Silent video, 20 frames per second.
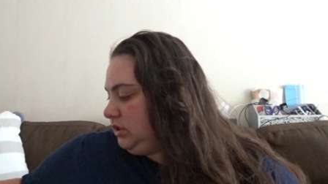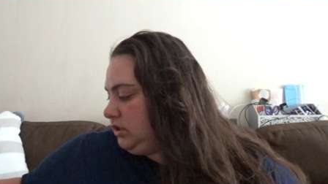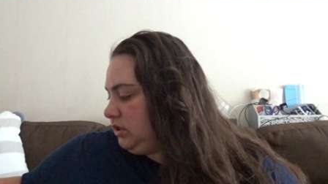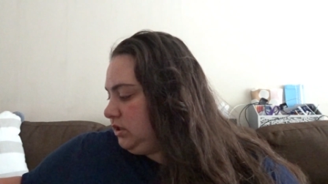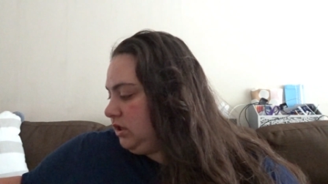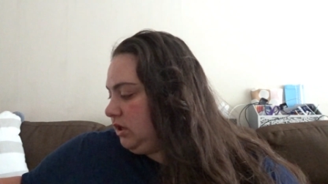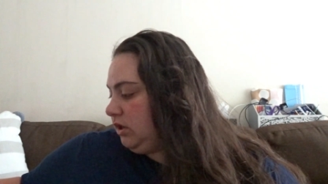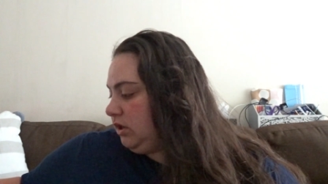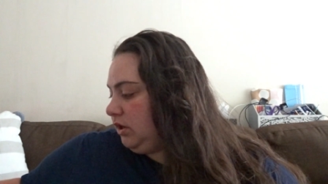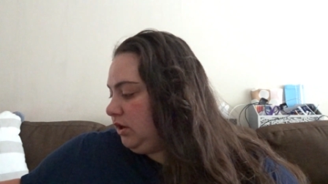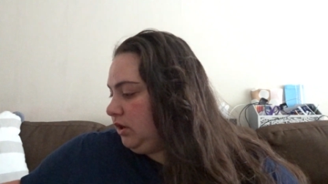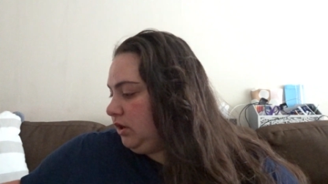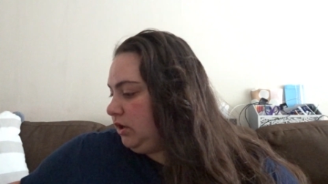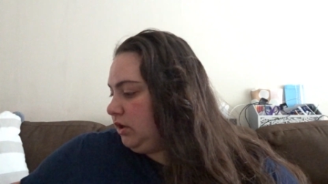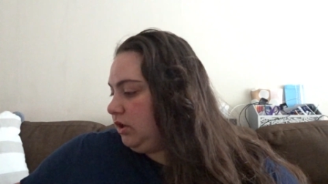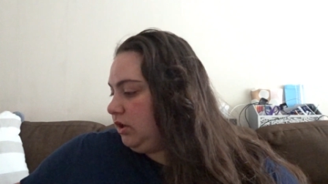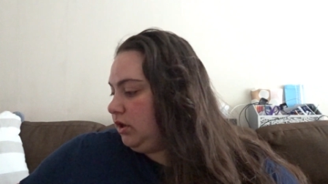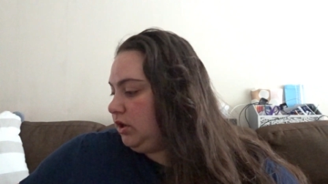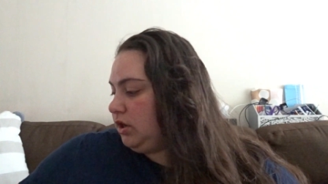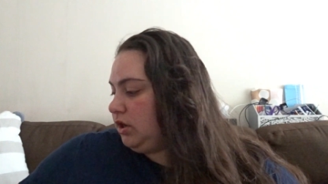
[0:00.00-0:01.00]

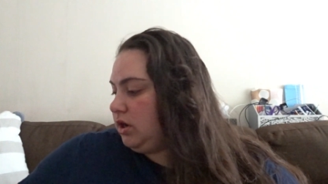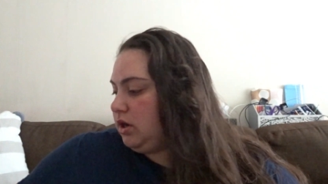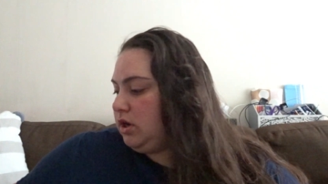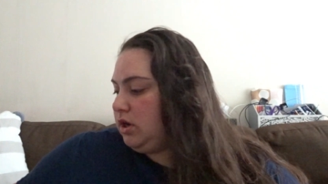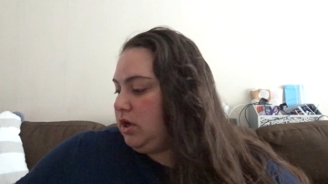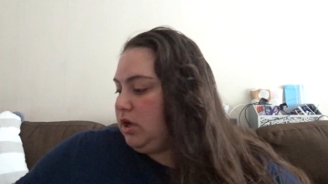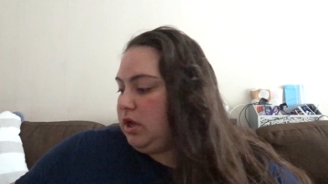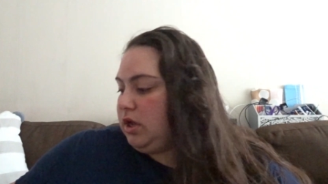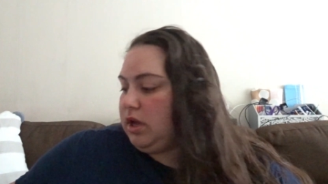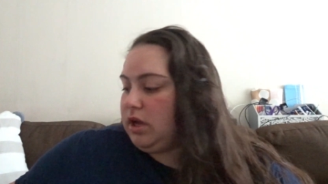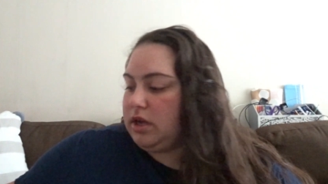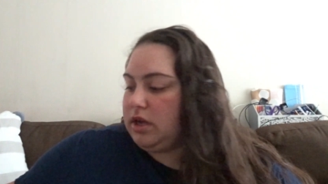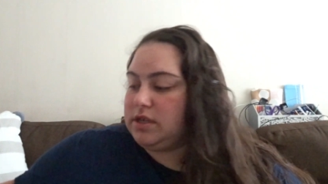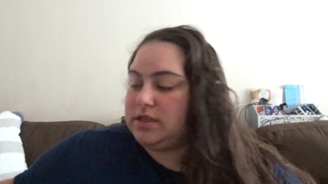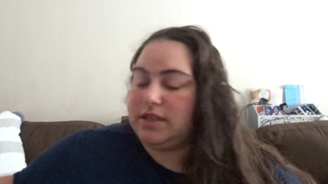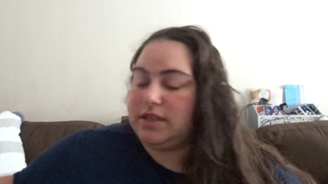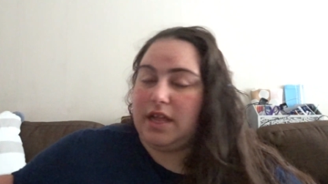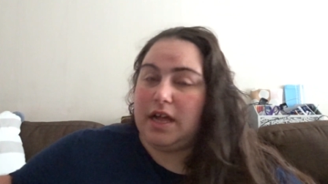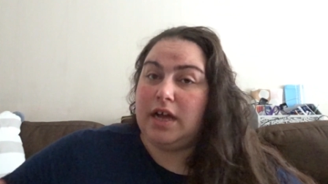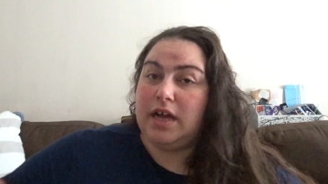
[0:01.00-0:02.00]
so, because
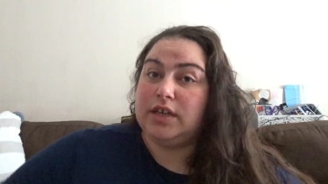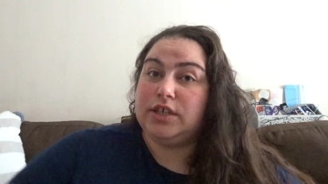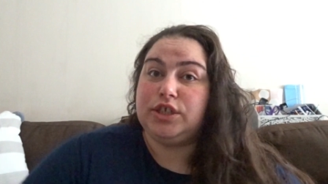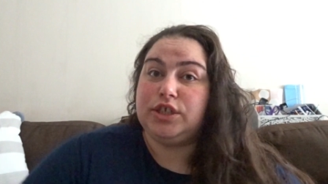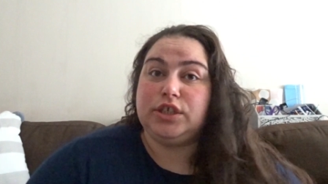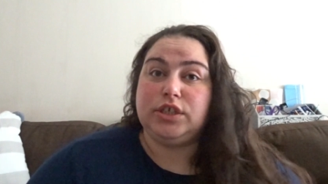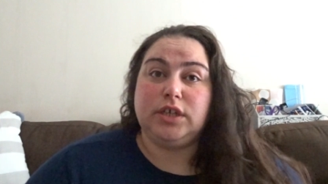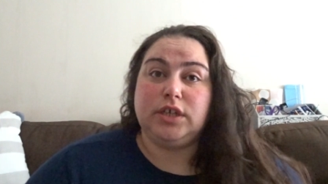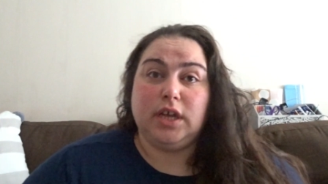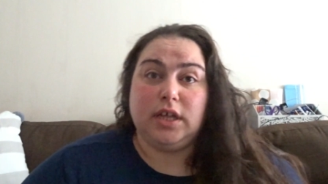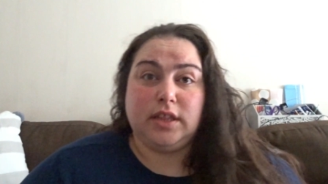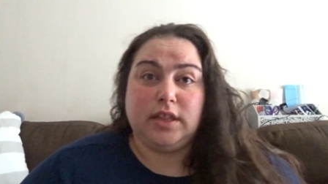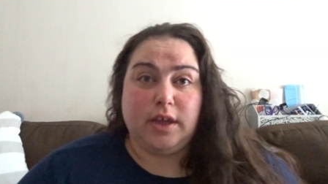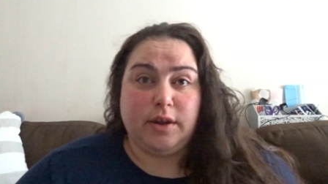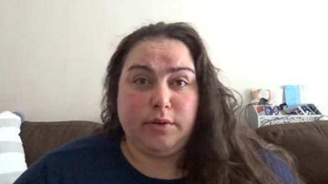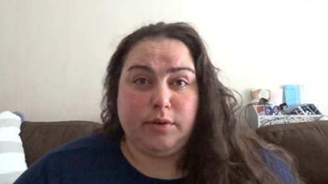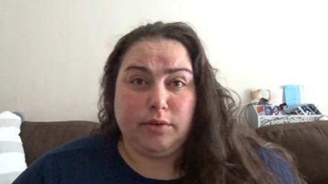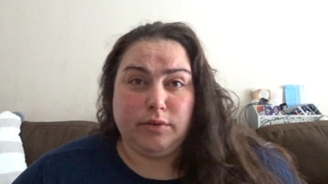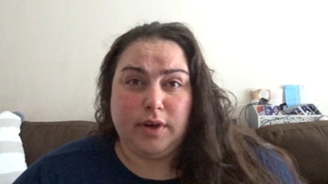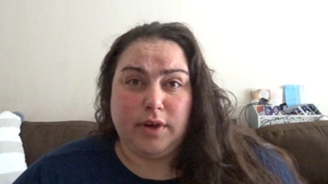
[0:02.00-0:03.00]
last year they
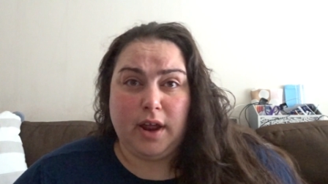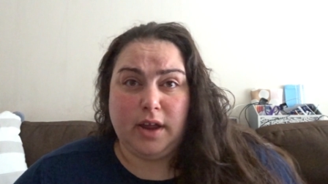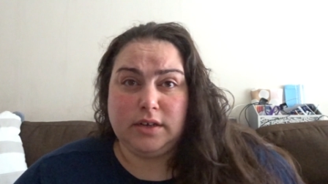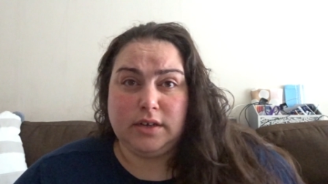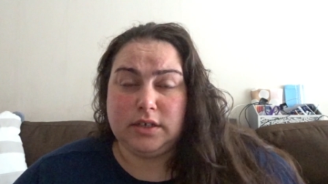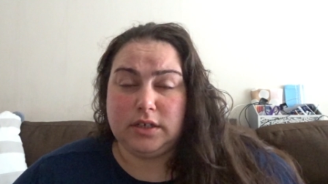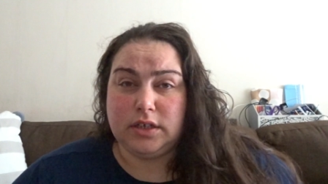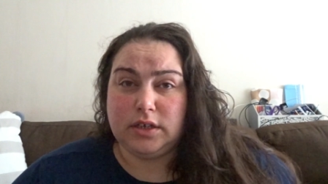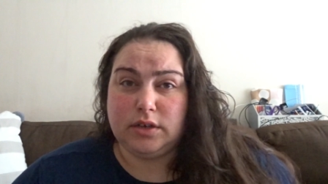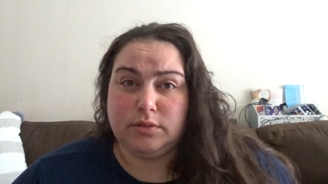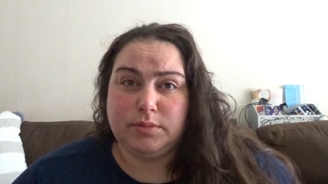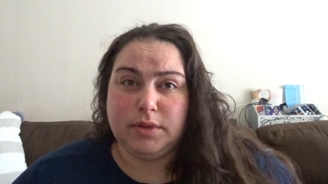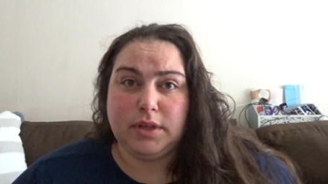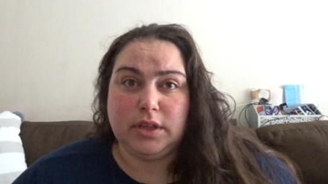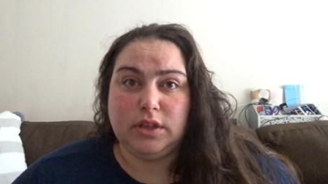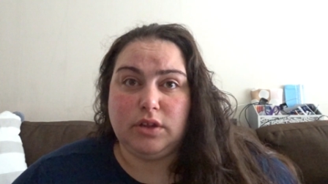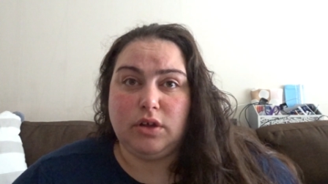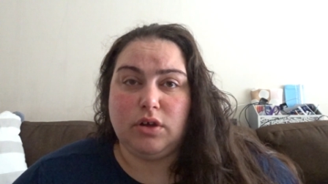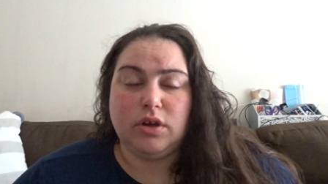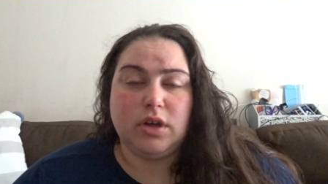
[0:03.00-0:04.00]
were around a little bit
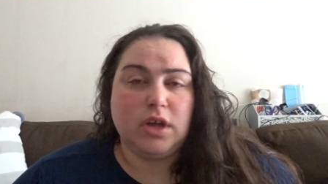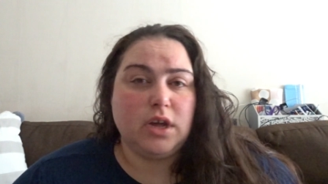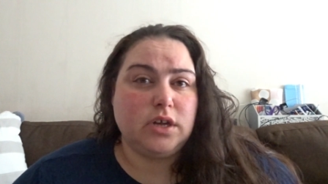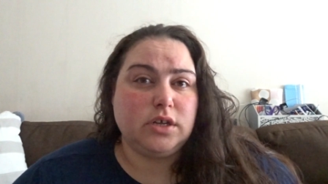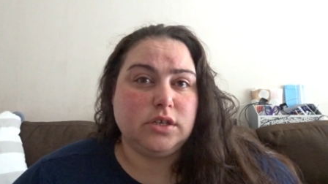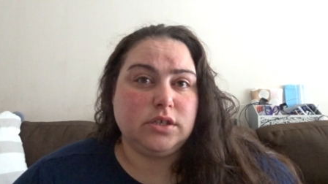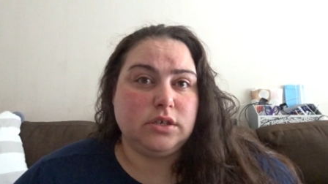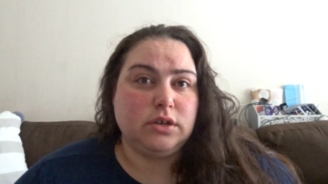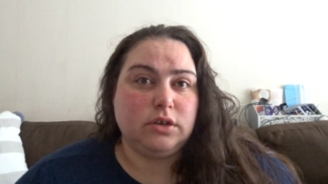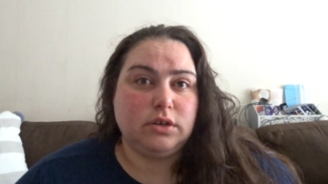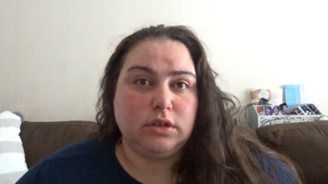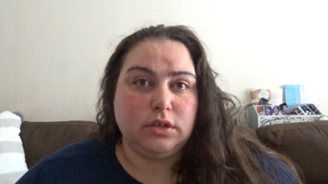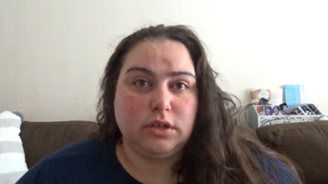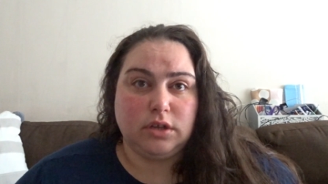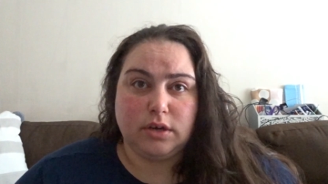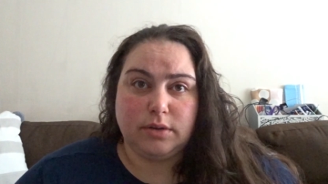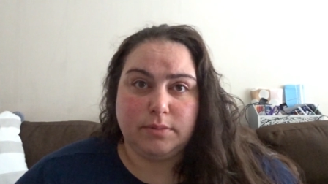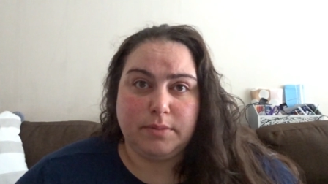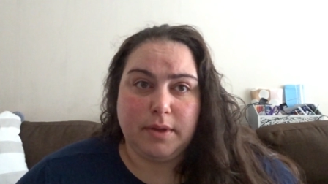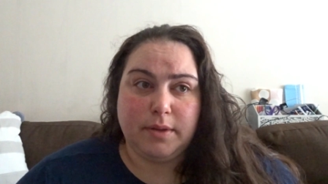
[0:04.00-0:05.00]
longer because not a
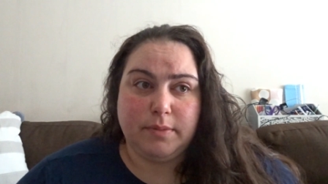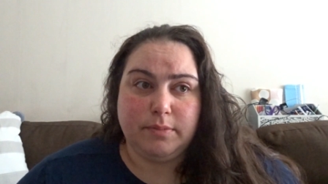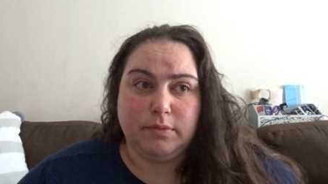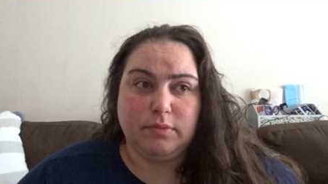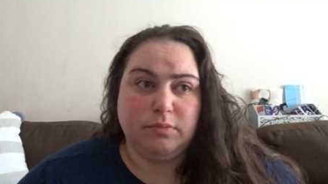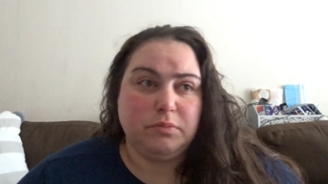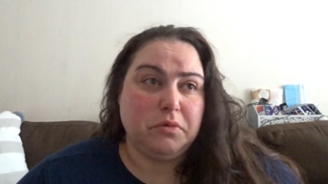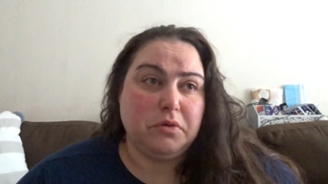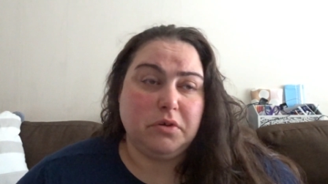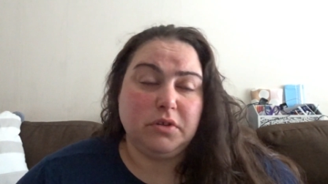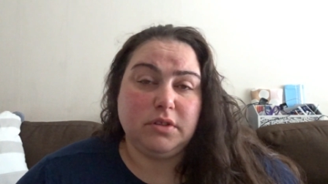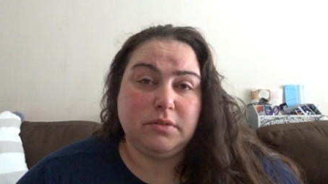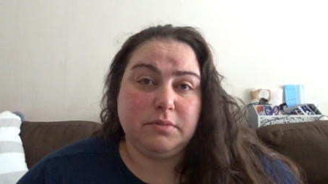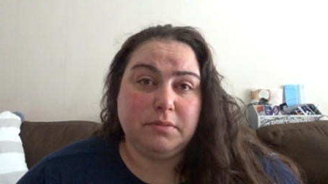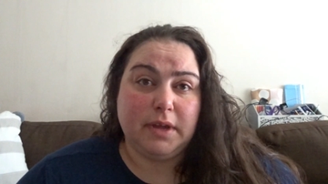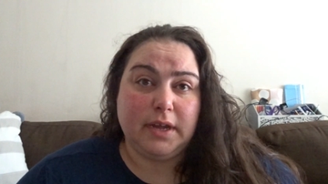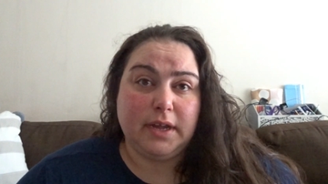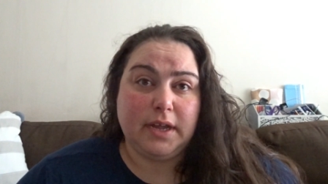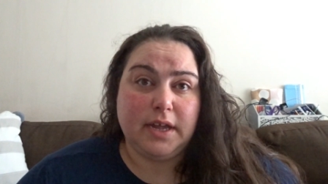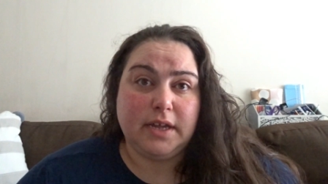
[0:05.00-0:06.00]
lot of people bought them,
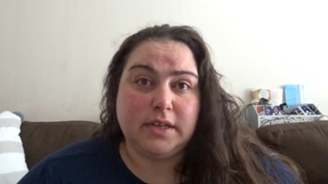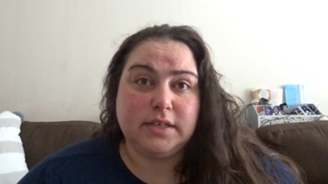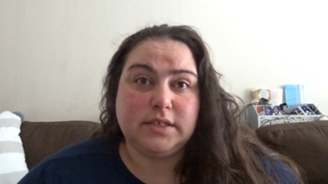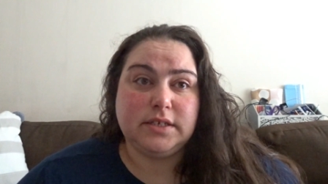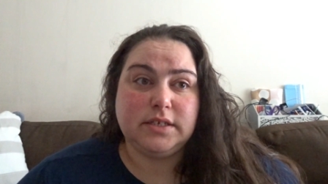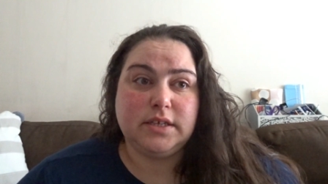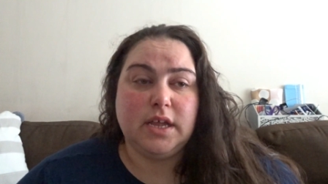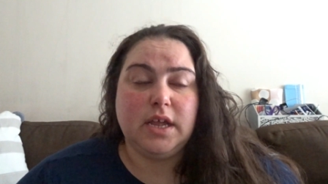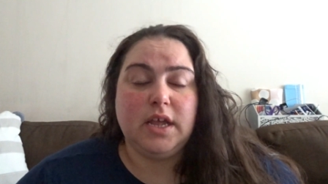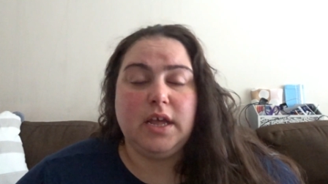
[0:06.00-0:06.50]
I guess.